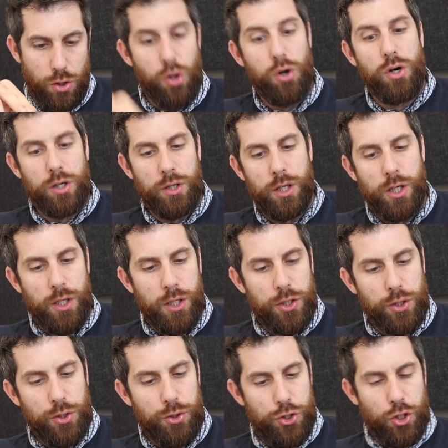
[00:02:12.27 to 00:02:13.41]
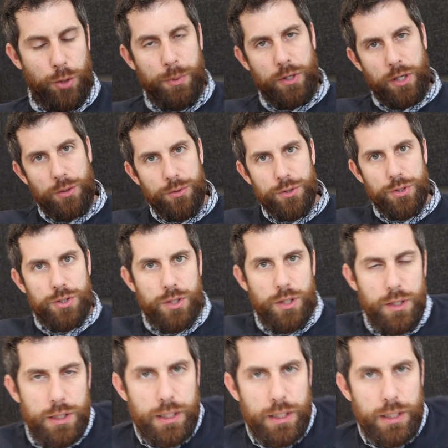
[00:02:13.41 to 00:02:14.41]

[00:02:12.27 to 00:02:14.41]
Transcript: or you shop around